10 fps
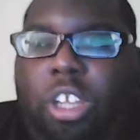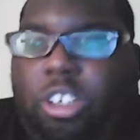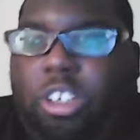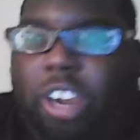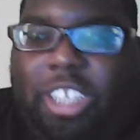
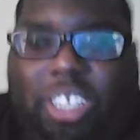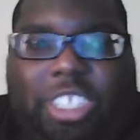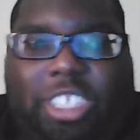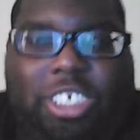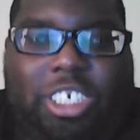
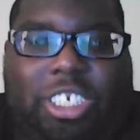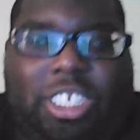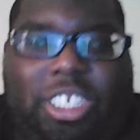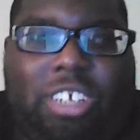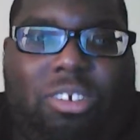Congratulations
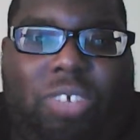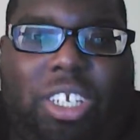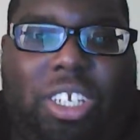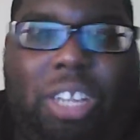yesterday on the win.